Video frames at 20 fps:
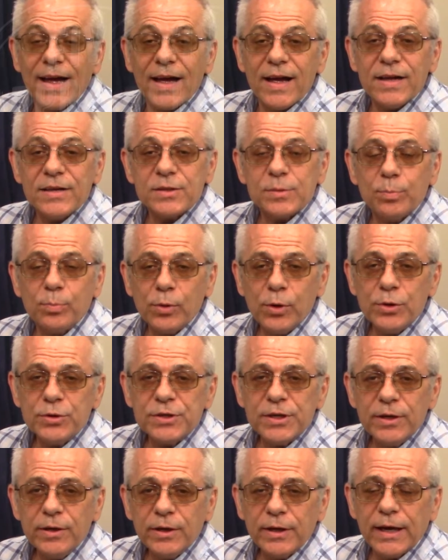guys,
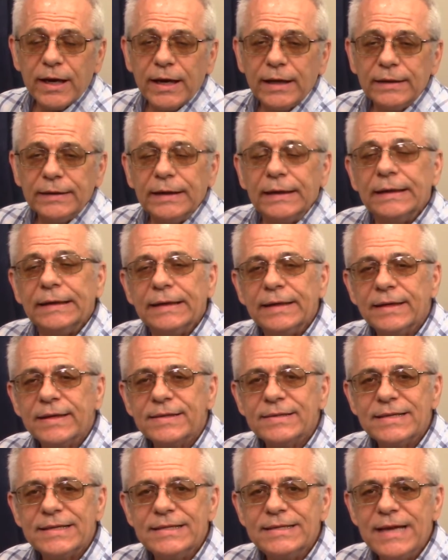Bruce here again.
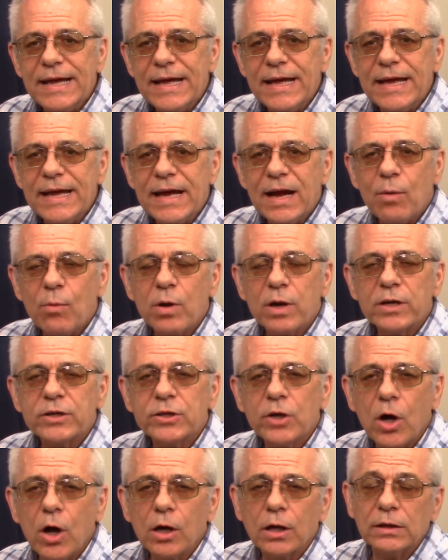Today I
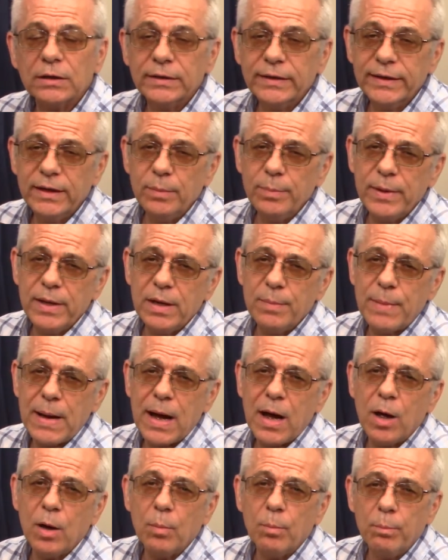want to talk a little bit
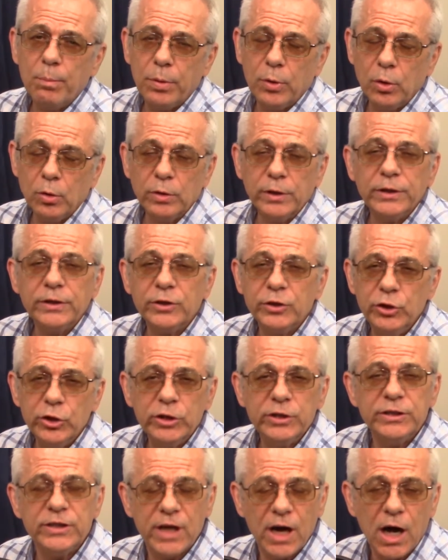about pulling
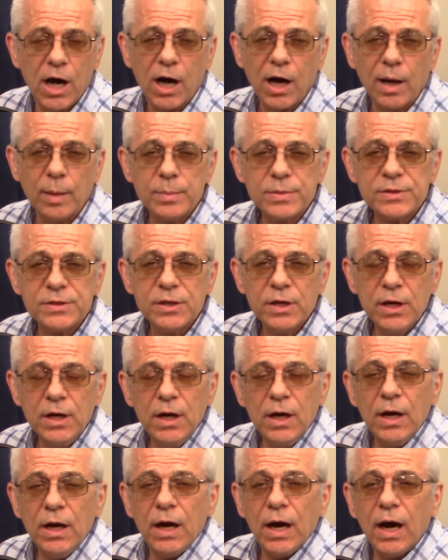good comps
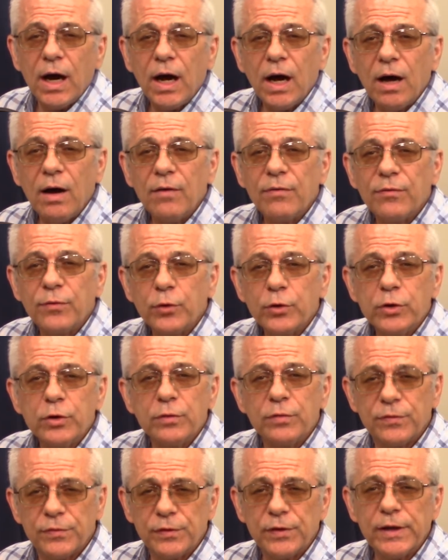for
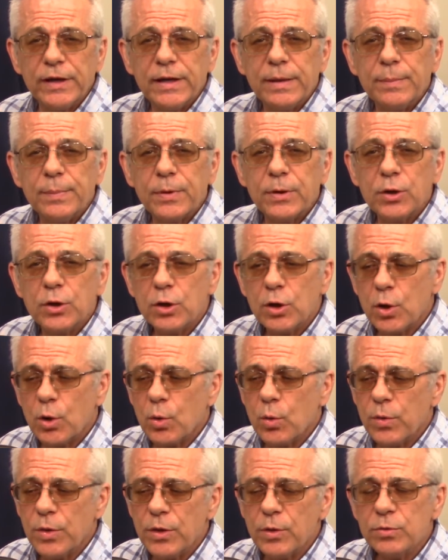your flip. You
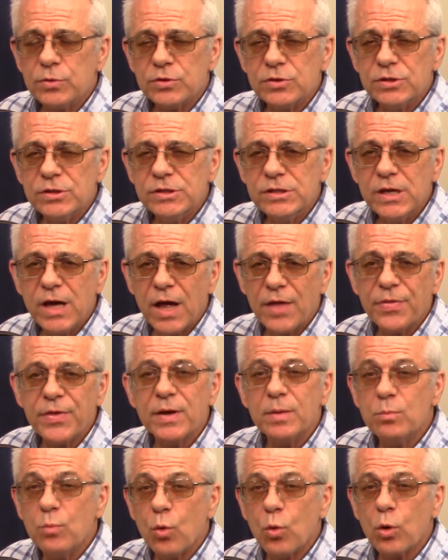know, there's
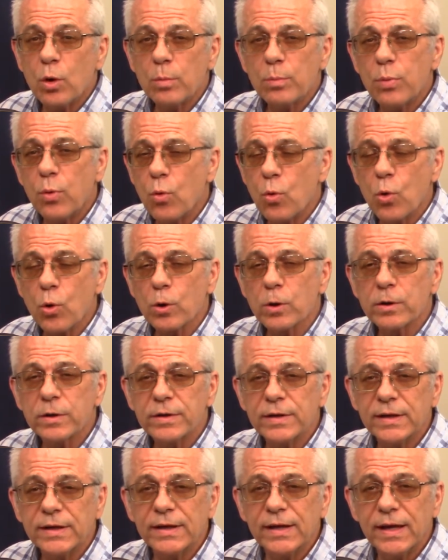nothing more
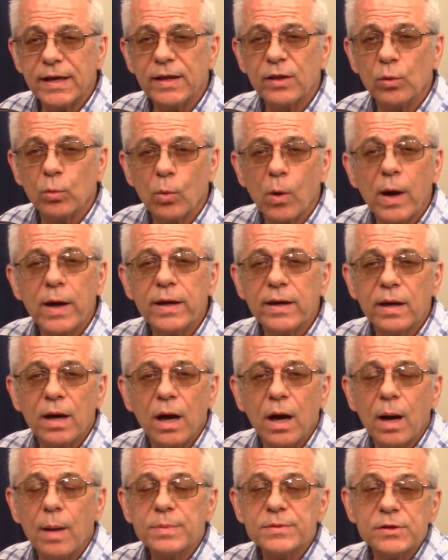important than getting the right
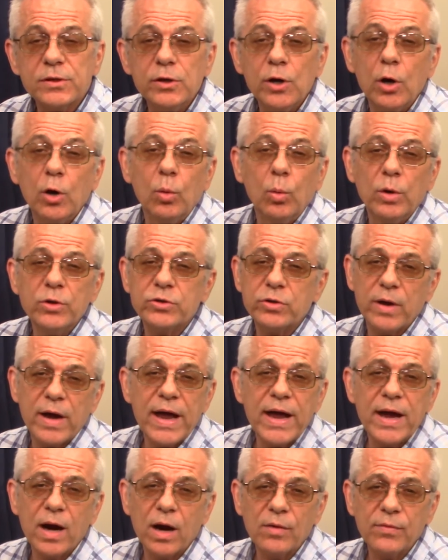comps and knowing what your
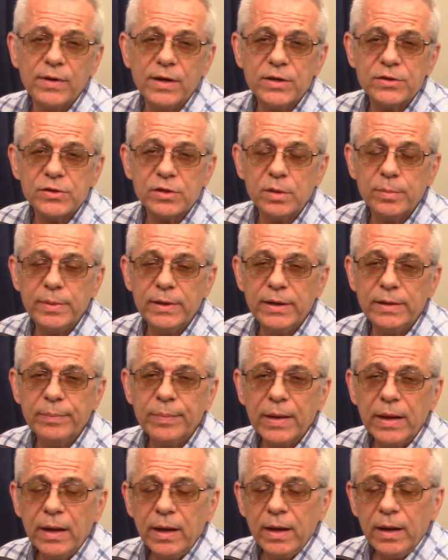ARV is going to be.